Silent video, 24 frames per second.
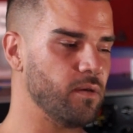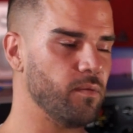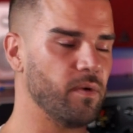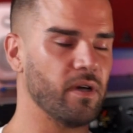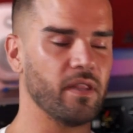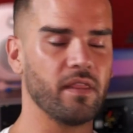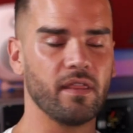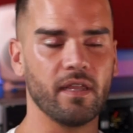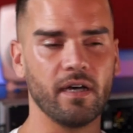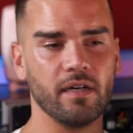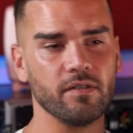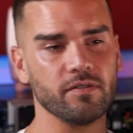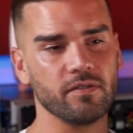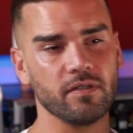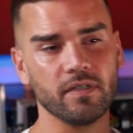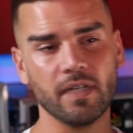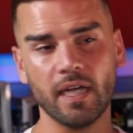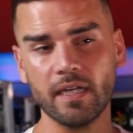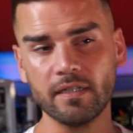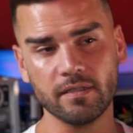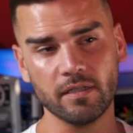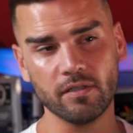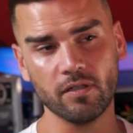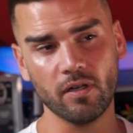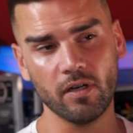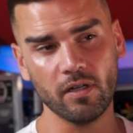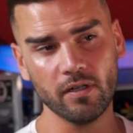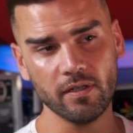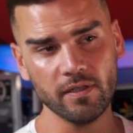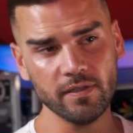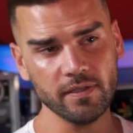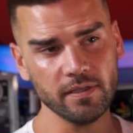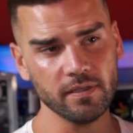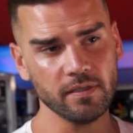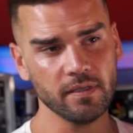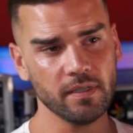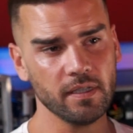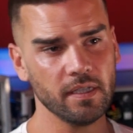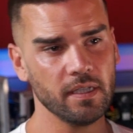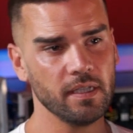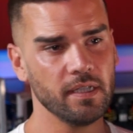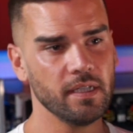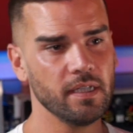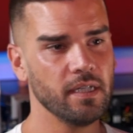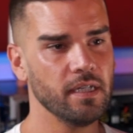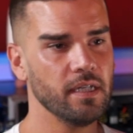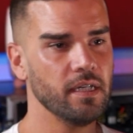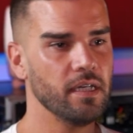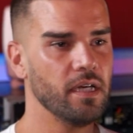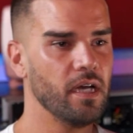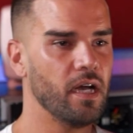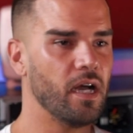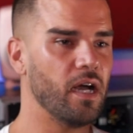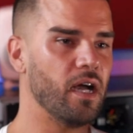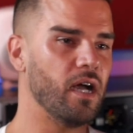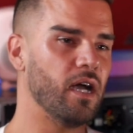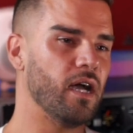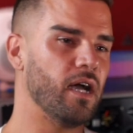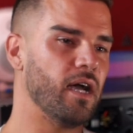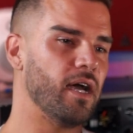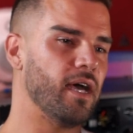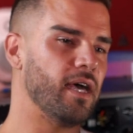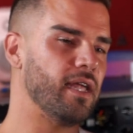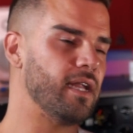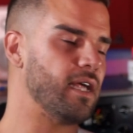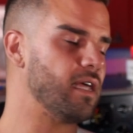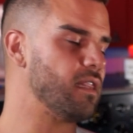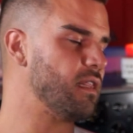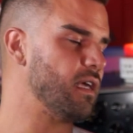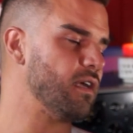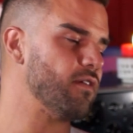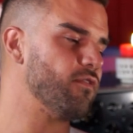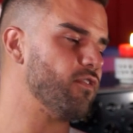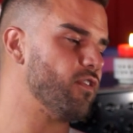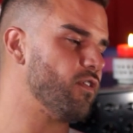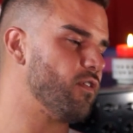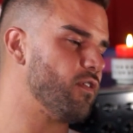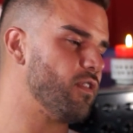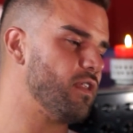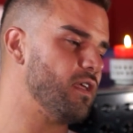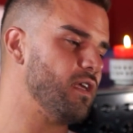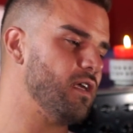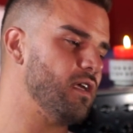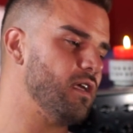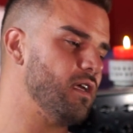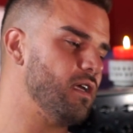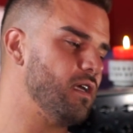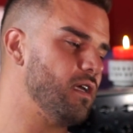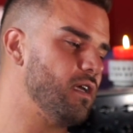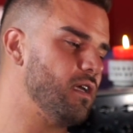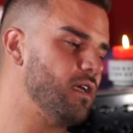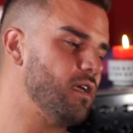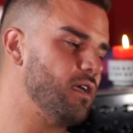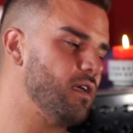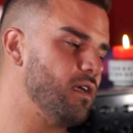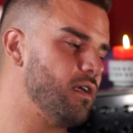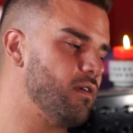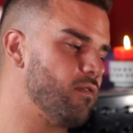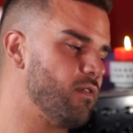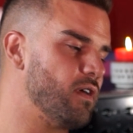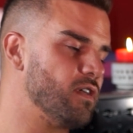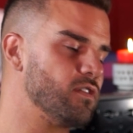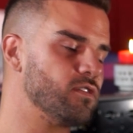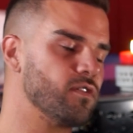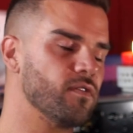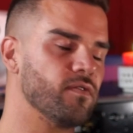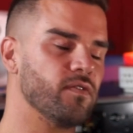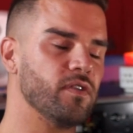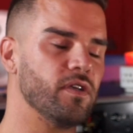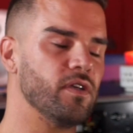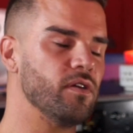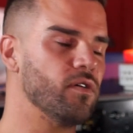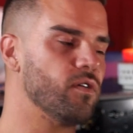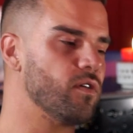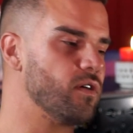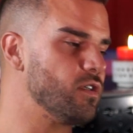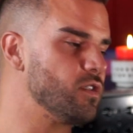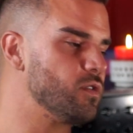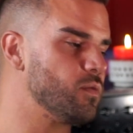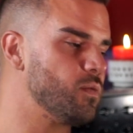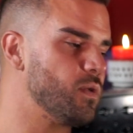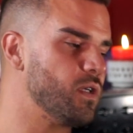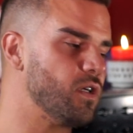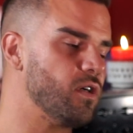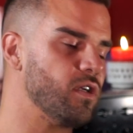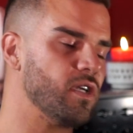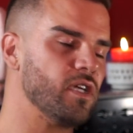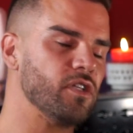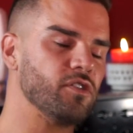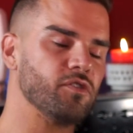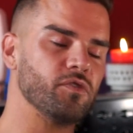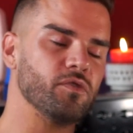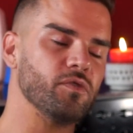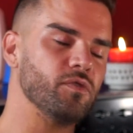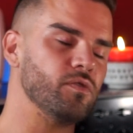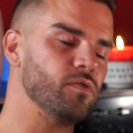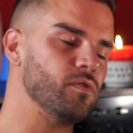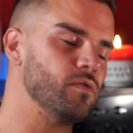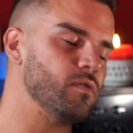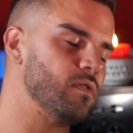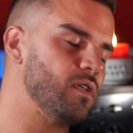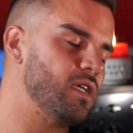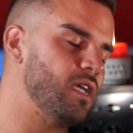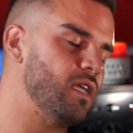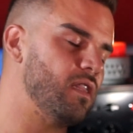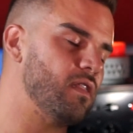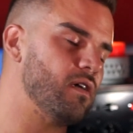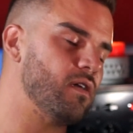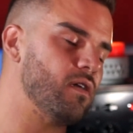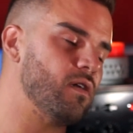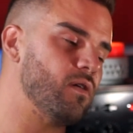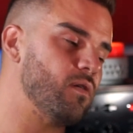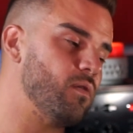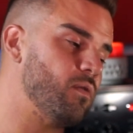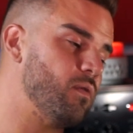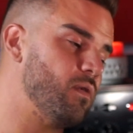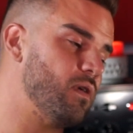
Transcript: $1,090. And I think for the rest of the orders, we're gonna do either